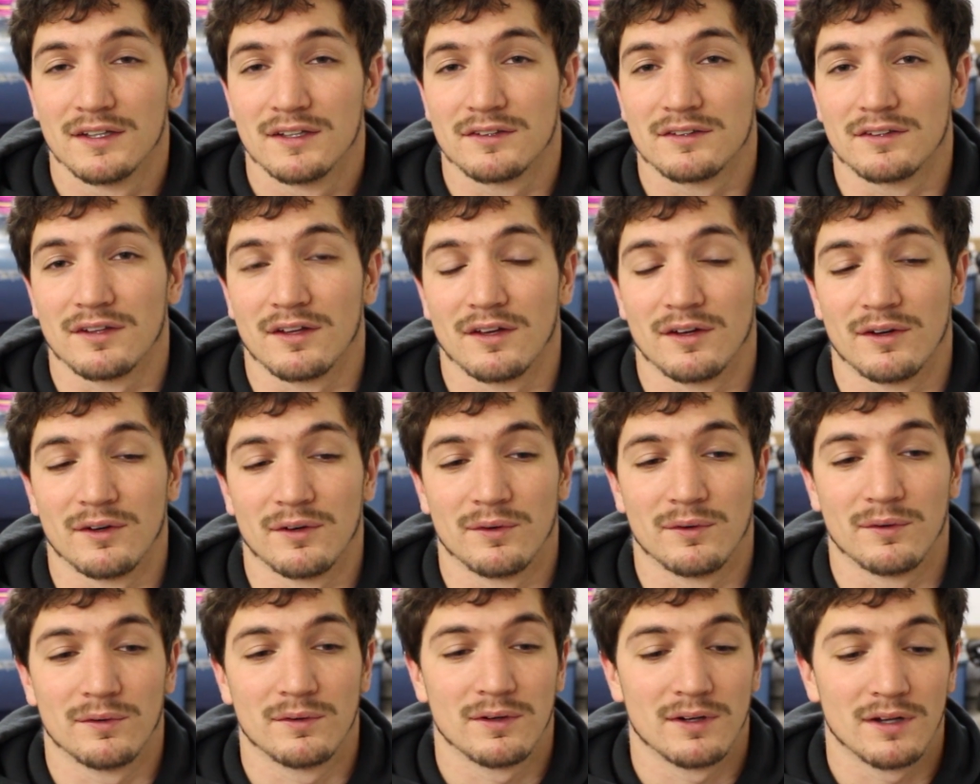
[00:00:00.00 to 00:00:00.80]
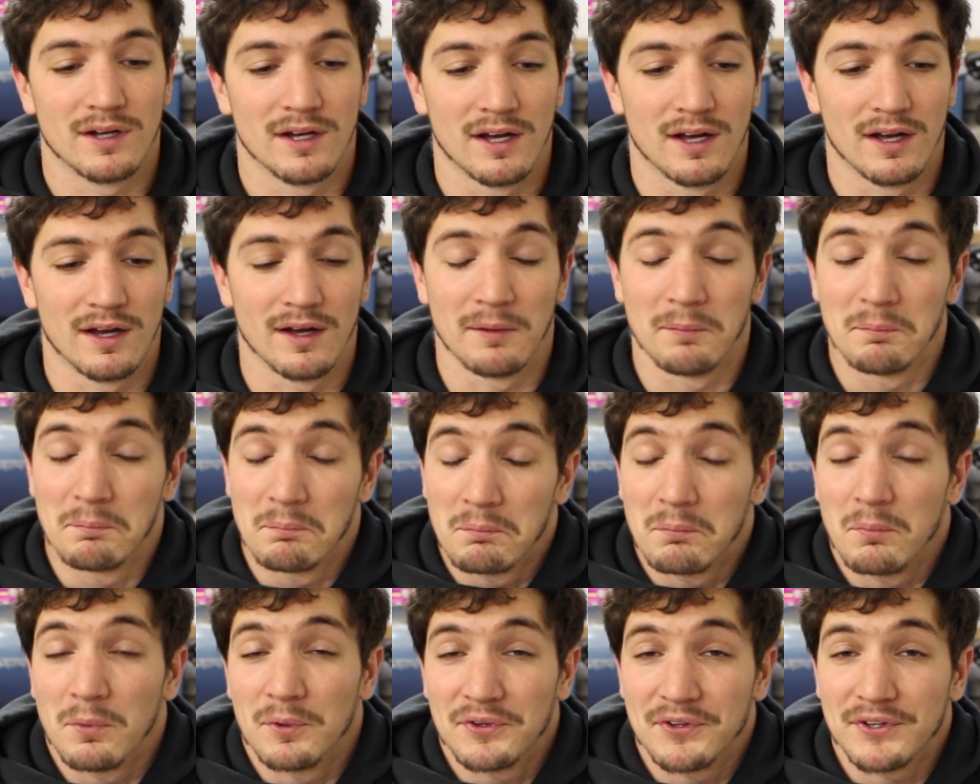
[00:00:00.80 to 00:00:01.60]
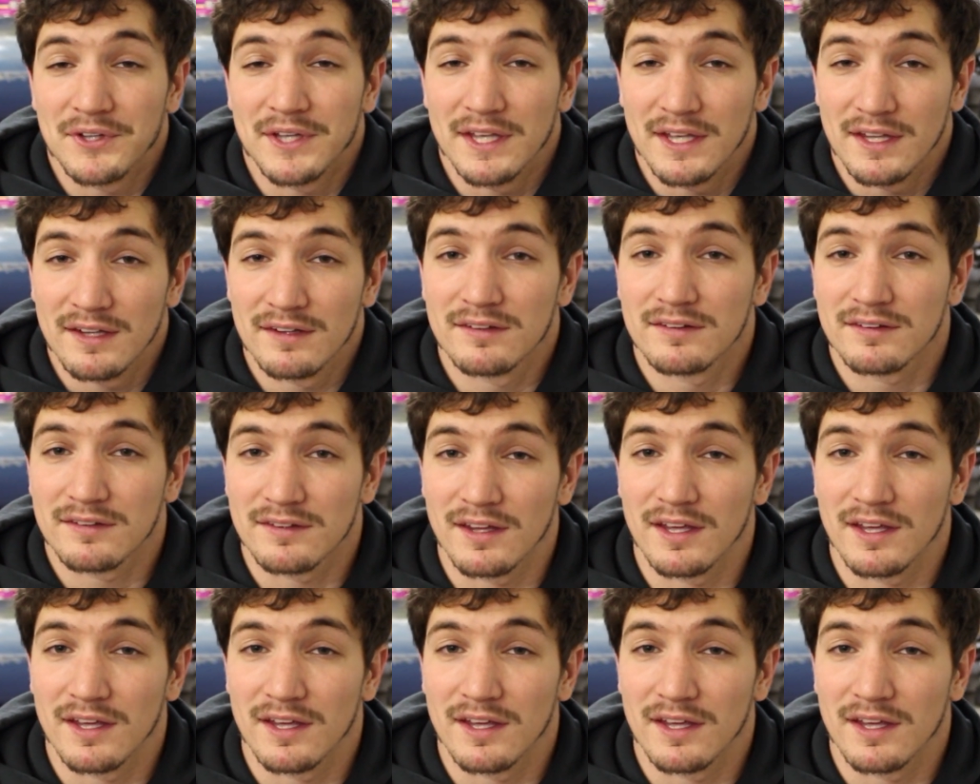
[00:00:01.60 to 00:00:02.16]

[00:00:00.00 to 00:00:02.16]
So once again,